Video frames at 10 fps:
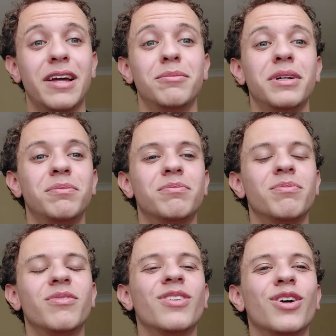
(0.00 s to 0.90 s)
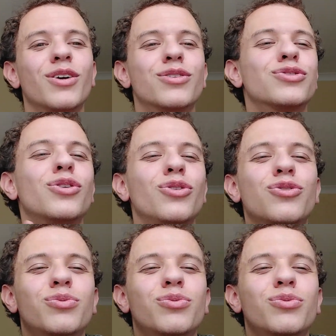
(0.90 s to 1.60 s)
and my socks